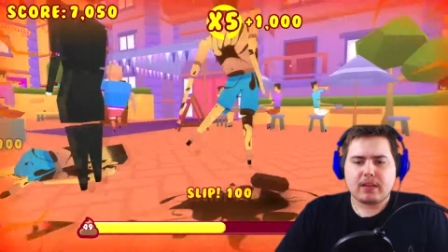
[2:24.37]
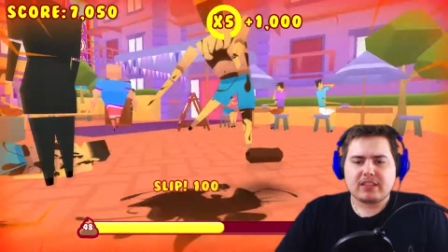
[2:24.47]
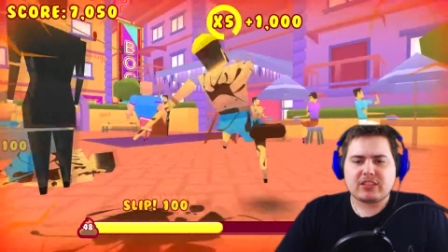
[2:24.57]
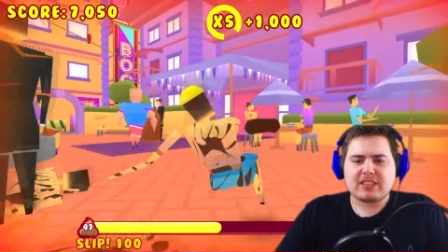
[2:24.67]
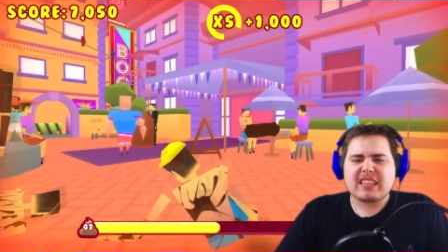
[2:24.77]
It
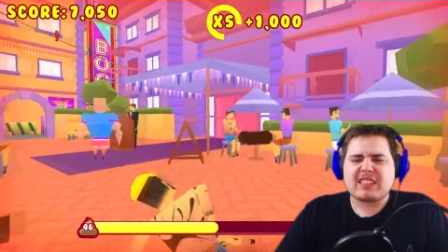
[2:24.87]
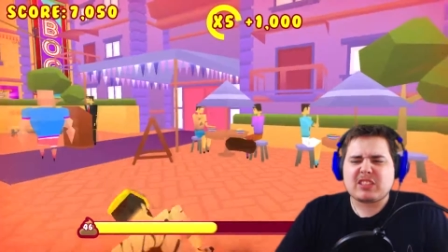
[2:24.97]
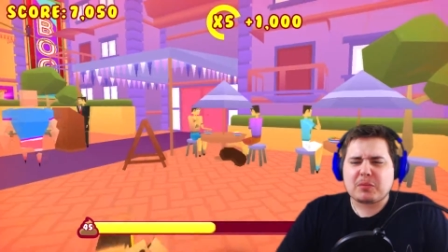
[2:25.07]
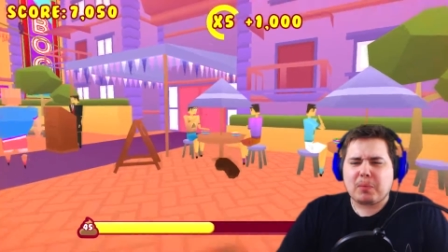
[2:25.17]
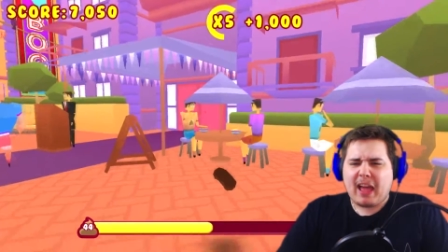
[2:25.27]
just, it
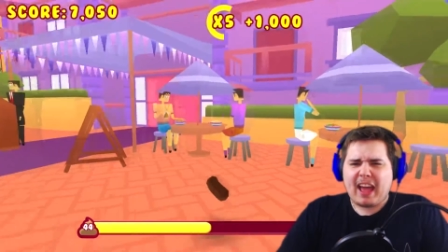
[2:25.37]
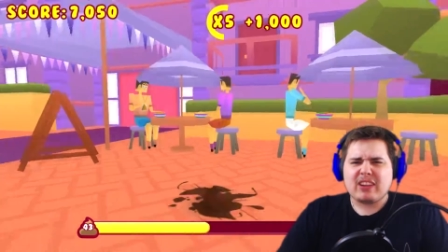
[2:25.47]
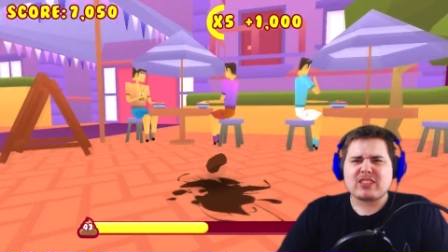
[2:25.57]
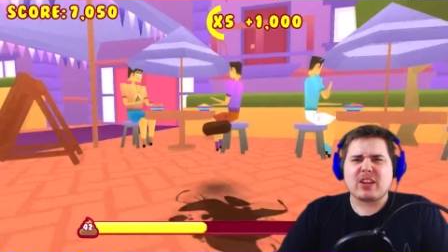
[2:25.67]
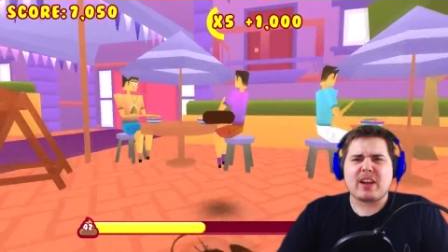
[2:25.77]

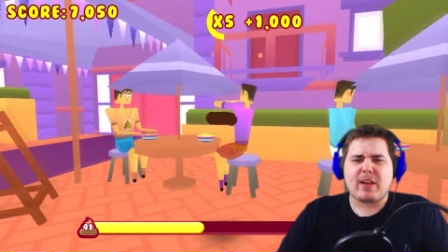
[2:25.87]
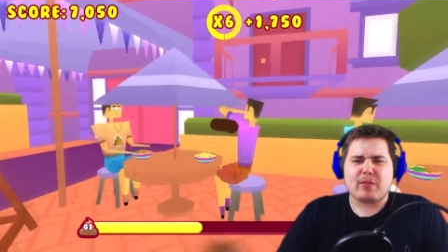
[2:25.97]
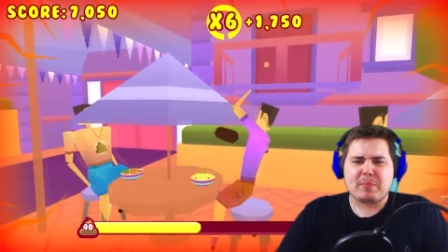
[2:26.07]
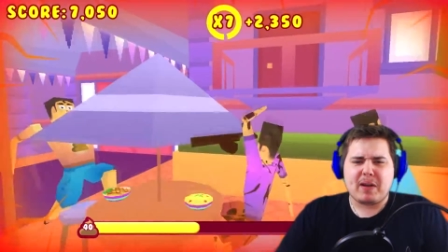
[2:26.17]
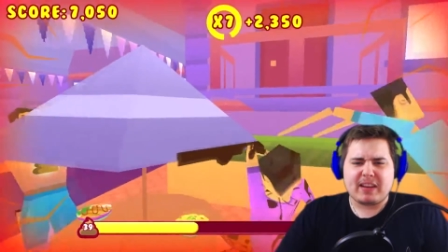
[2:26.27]
splatters on
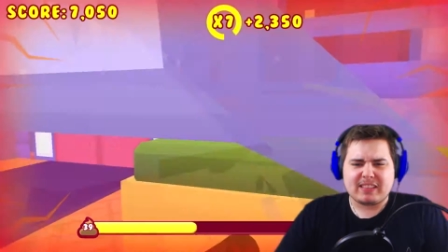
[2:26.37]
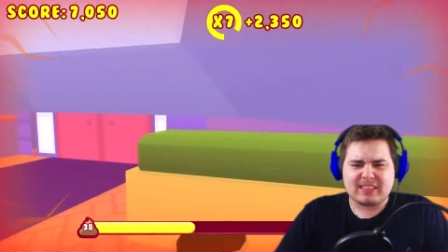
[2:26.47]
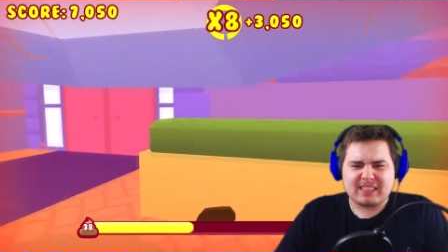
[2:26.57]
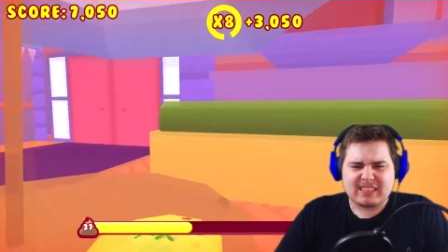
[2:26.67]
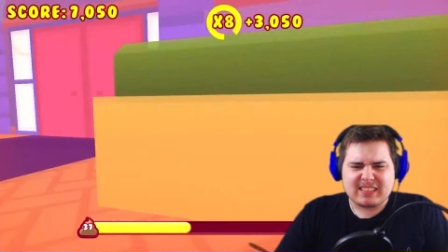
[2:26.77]
everybody. It's
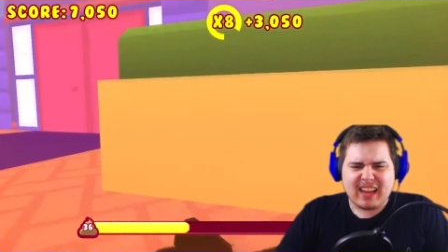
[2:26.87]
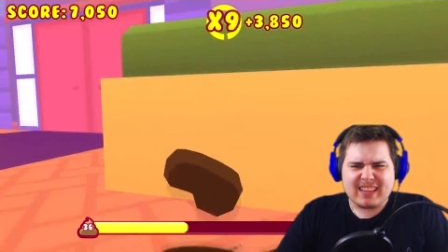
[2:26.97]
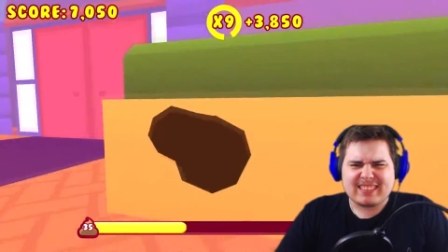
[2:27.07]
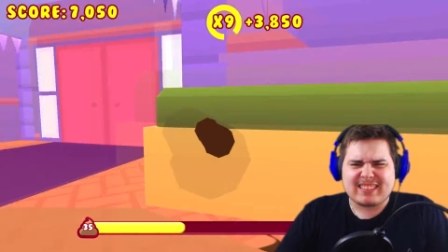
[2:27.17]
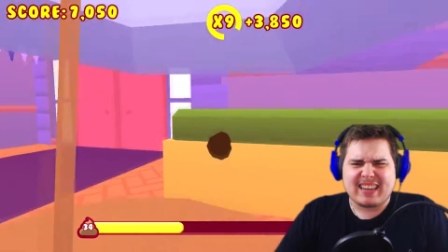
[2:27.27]

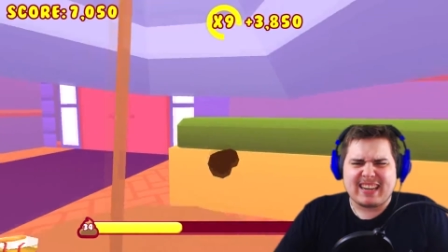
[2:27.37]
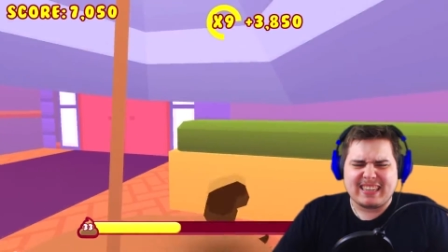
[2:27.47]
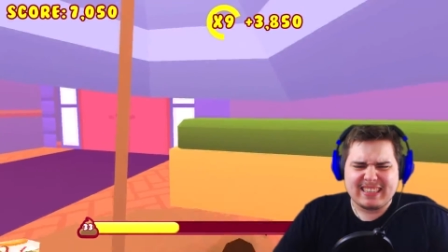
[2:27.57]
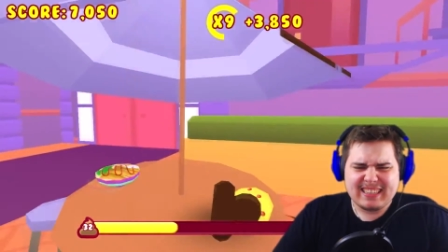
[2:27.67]
disgusting.